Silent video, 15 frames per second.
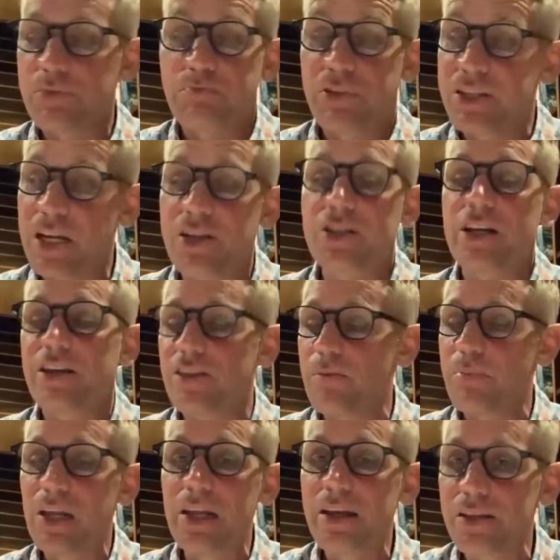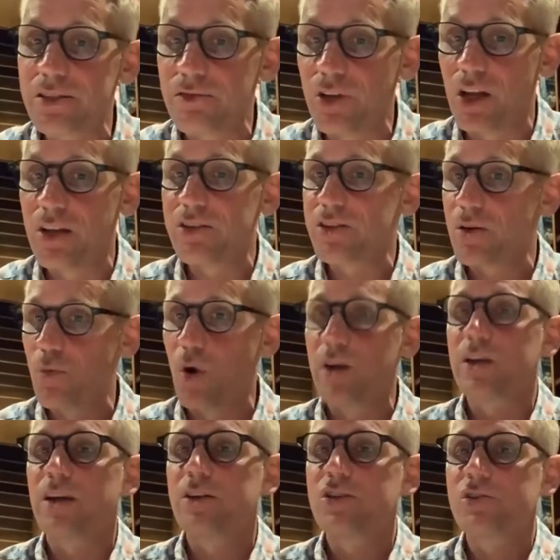potentially in the billions of dollars in one
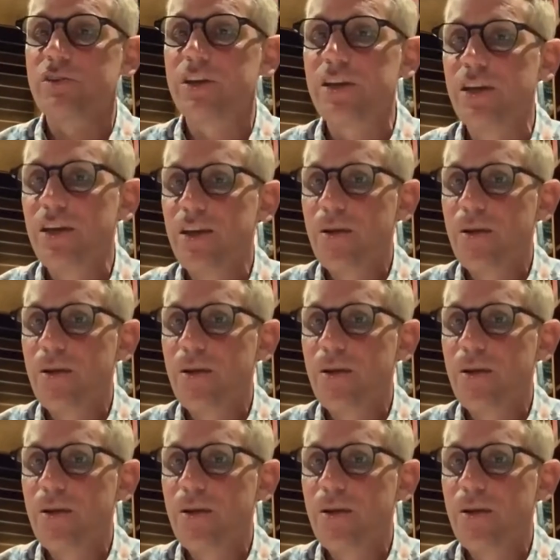country,